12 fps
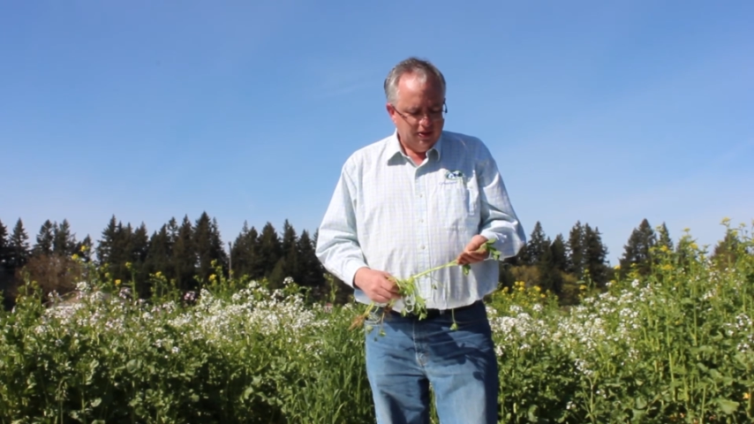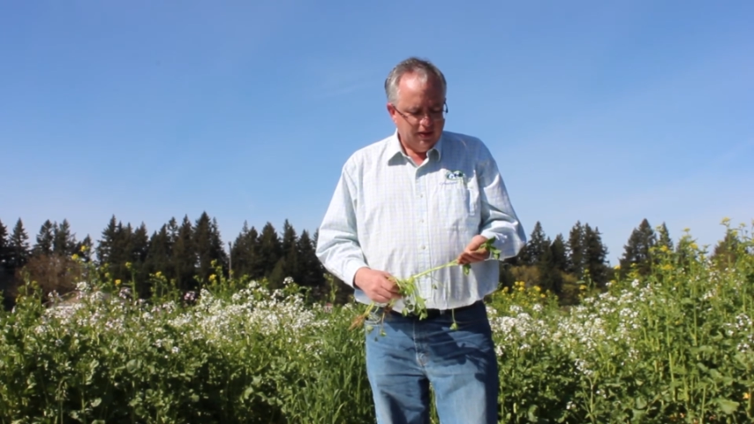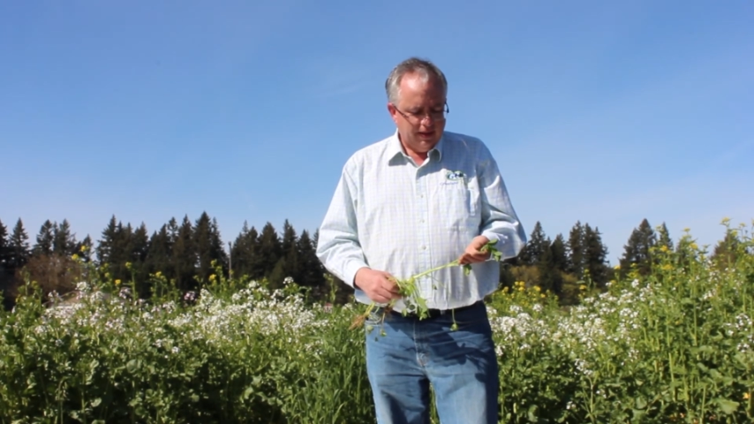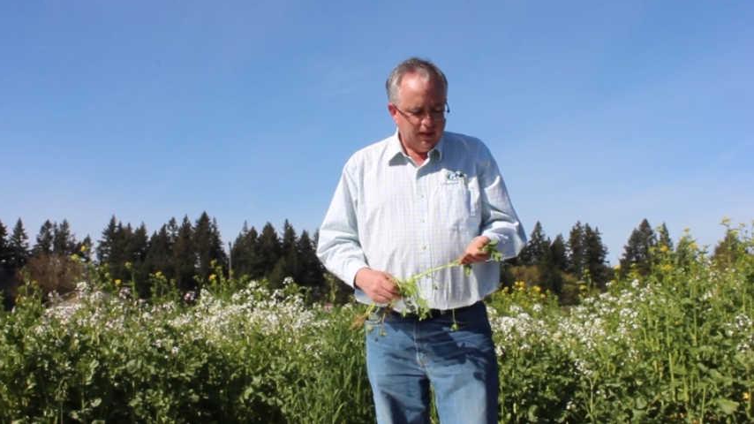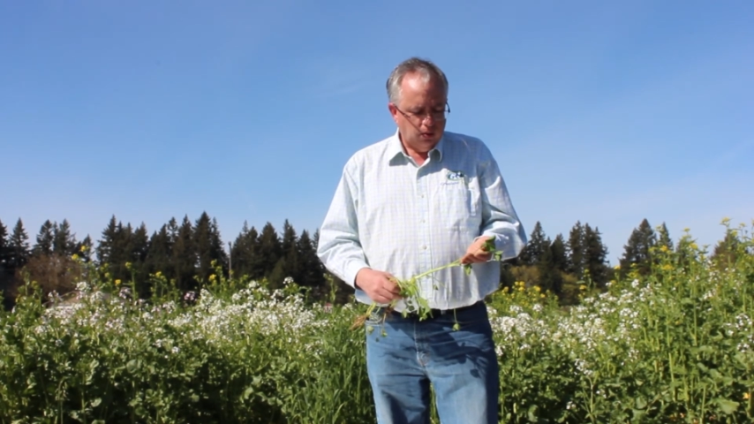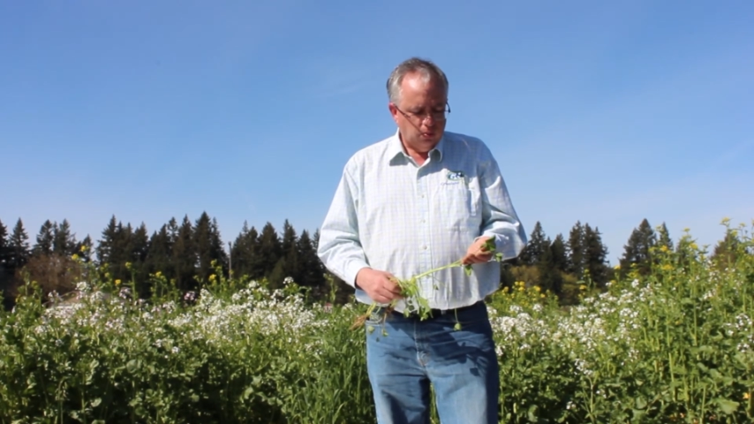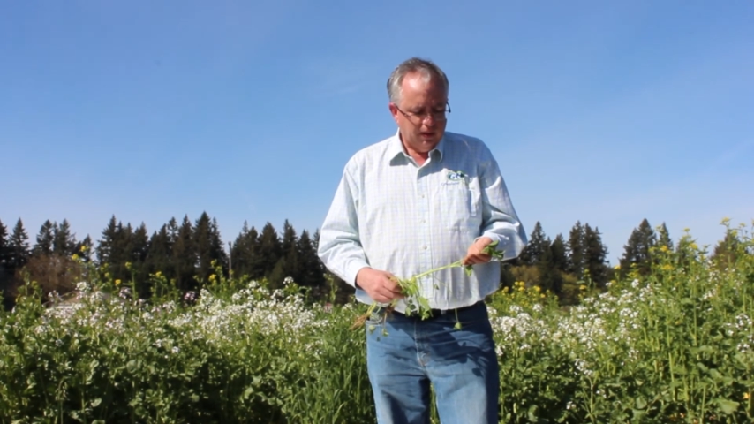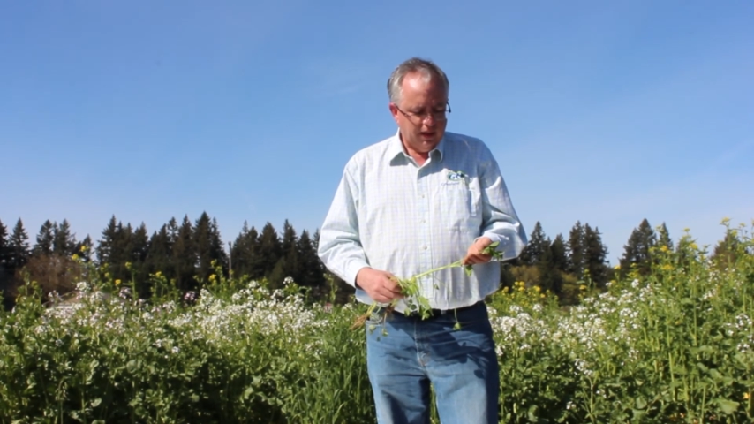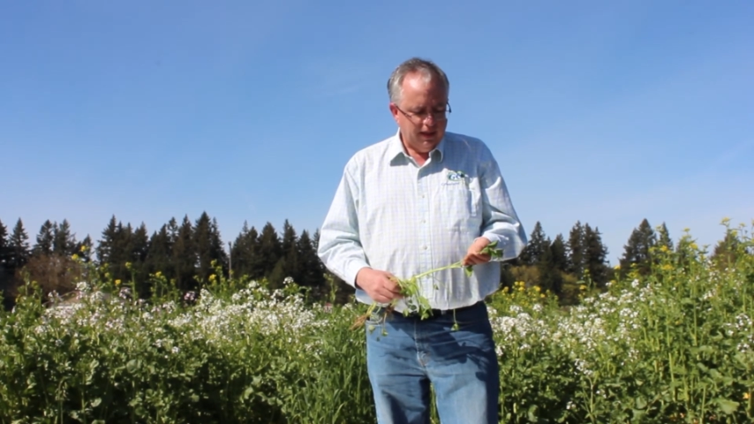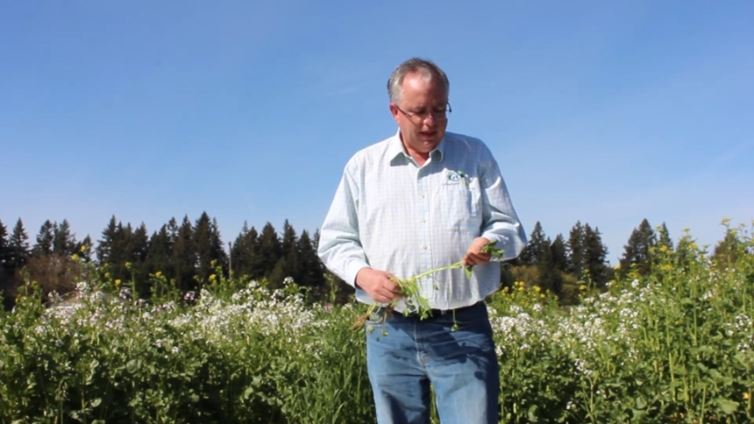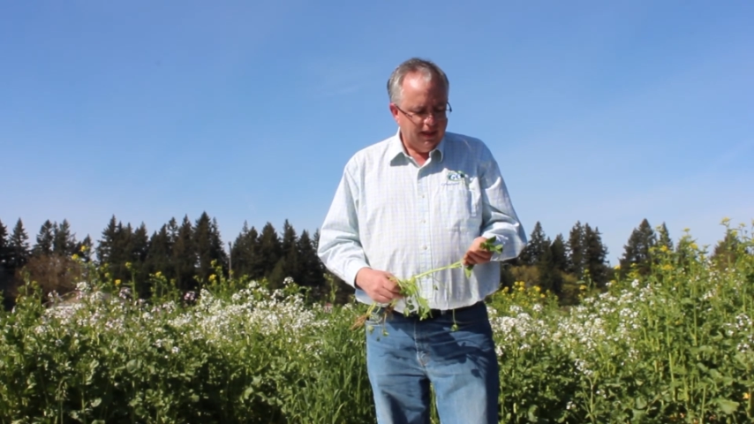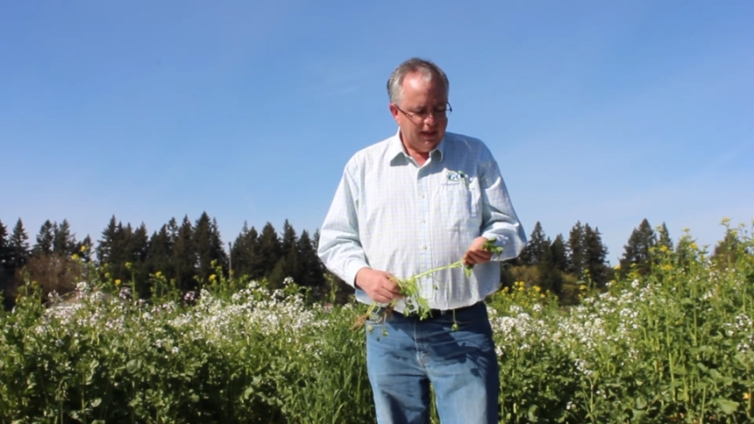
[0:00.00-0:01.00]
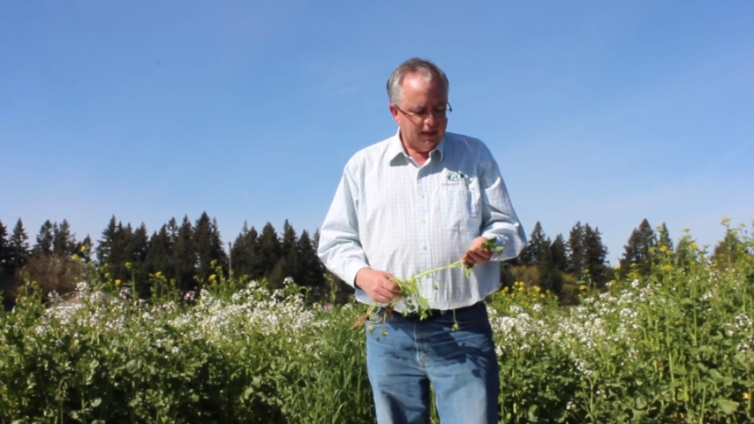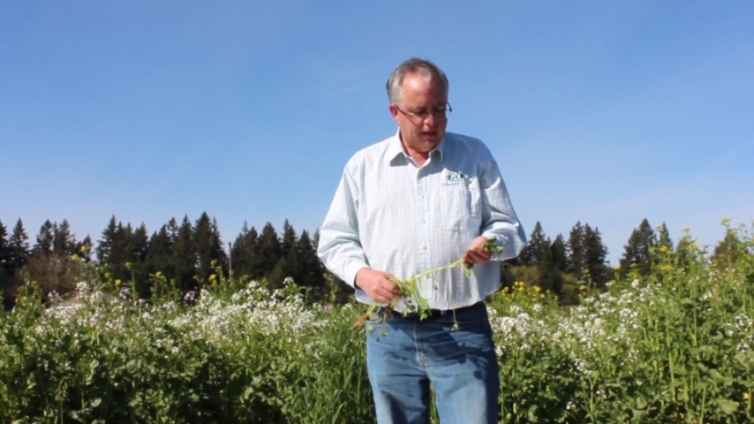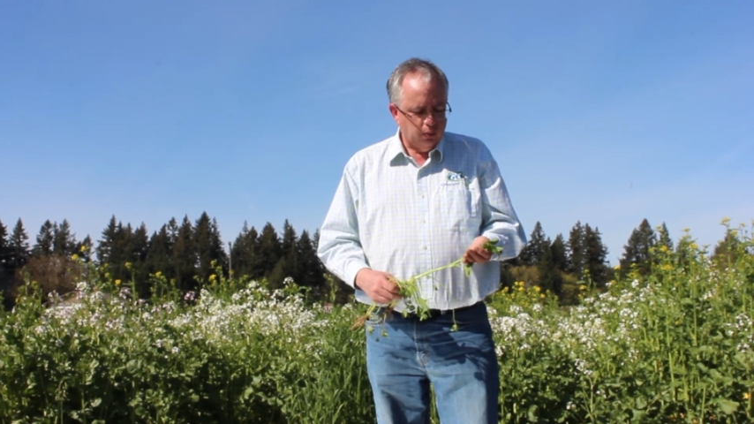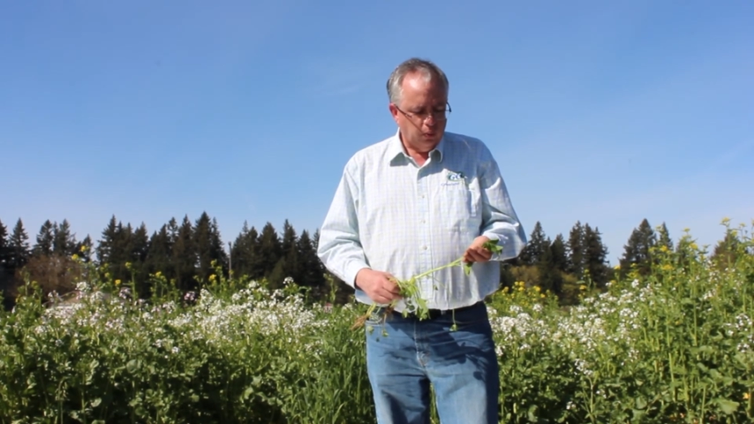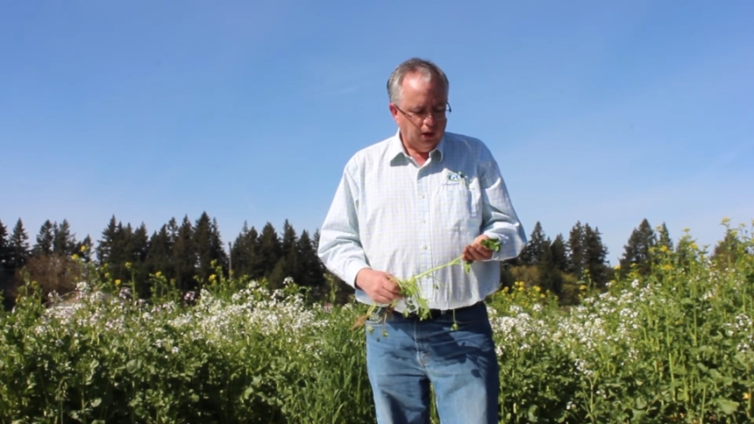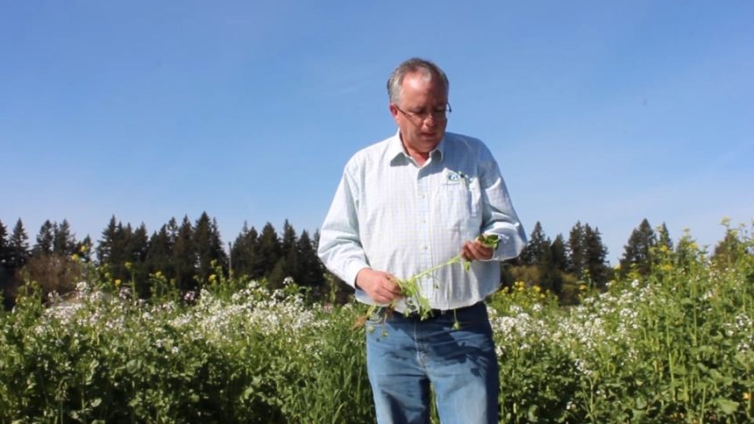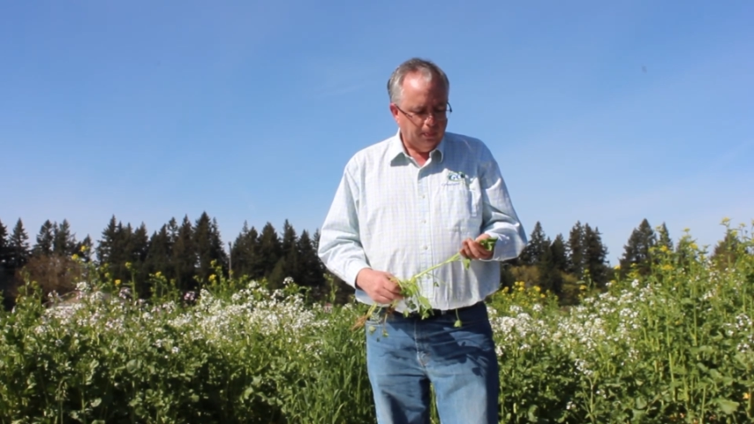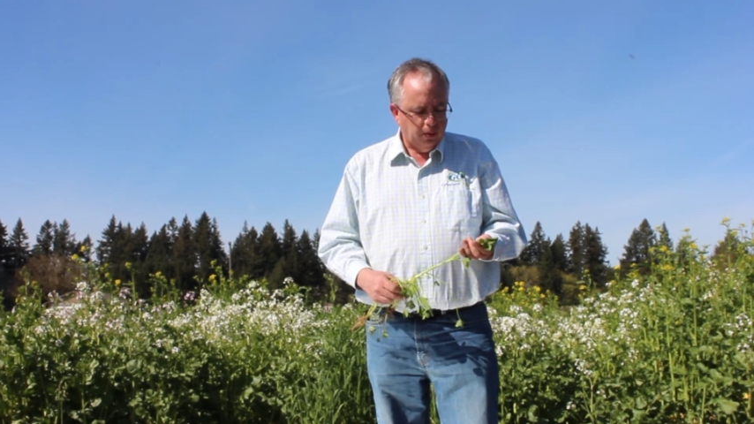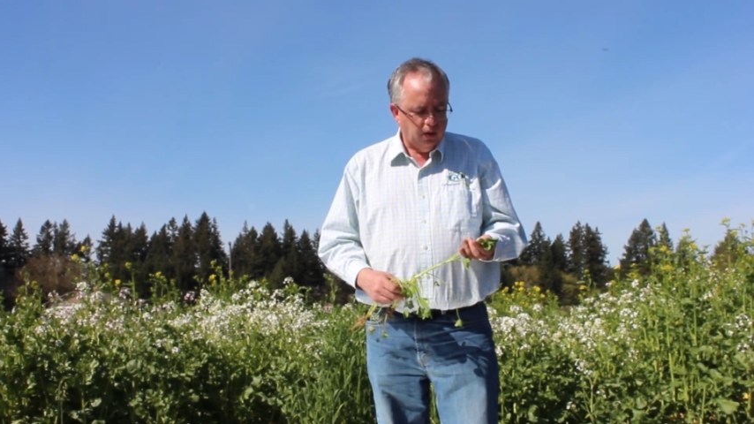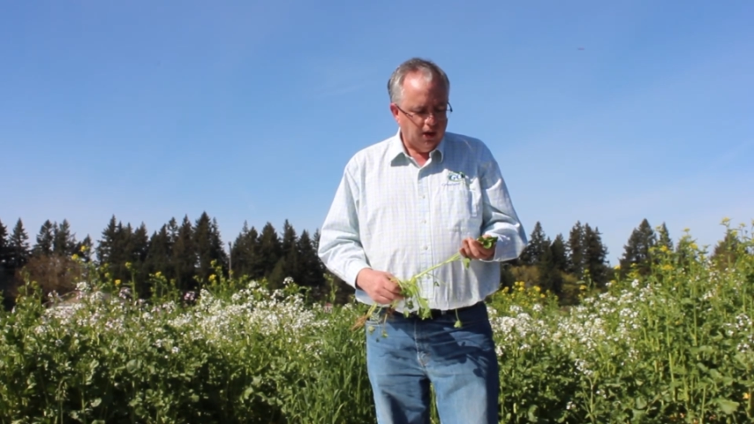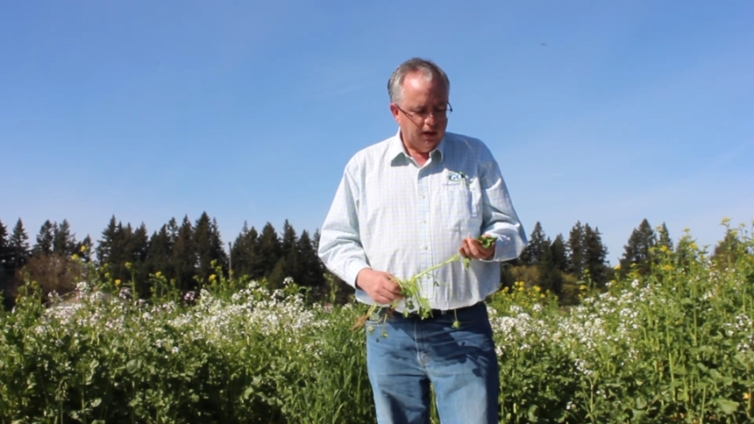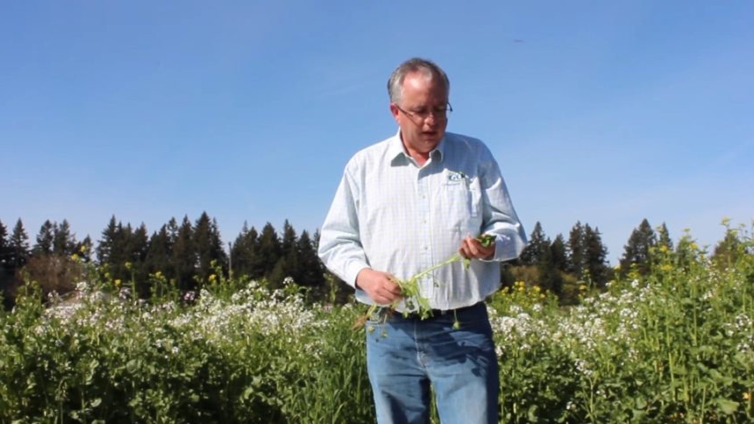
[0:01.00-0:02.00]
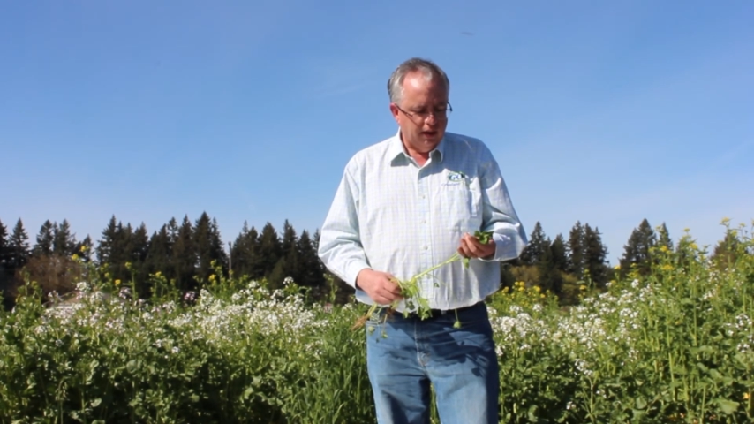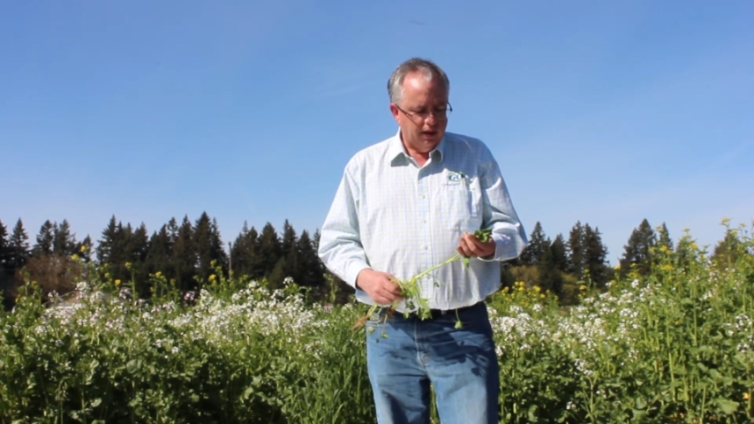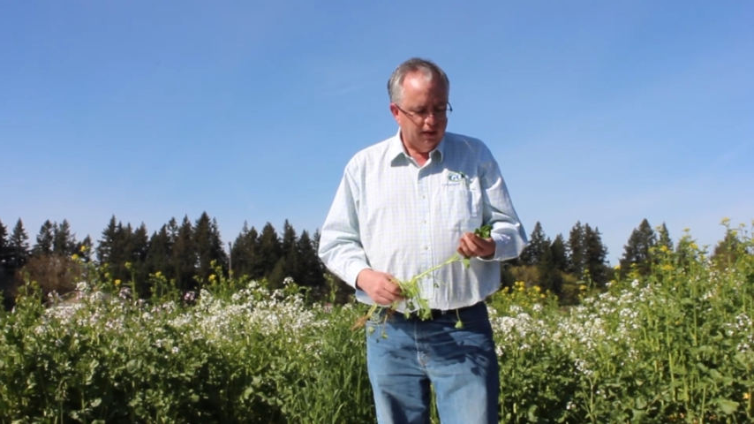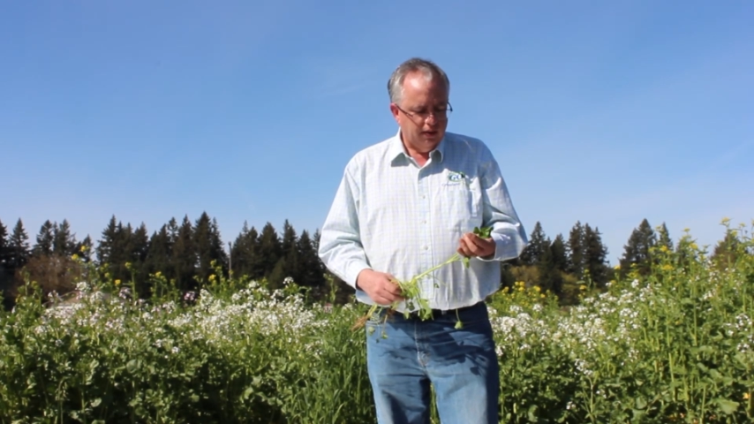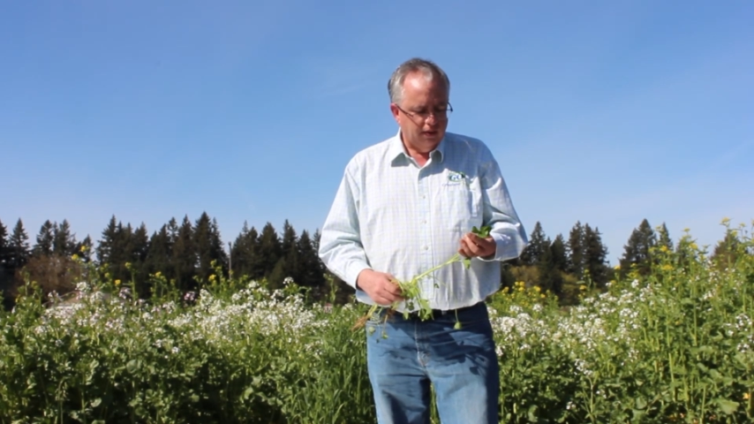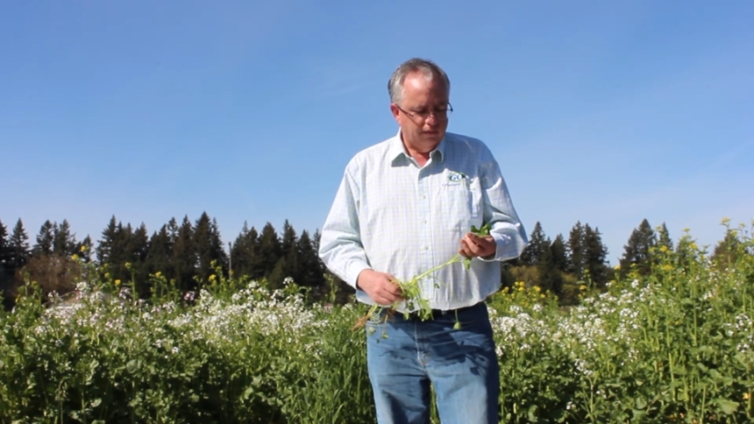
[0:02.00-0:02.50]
the deer, when they need it, can really put on, uh,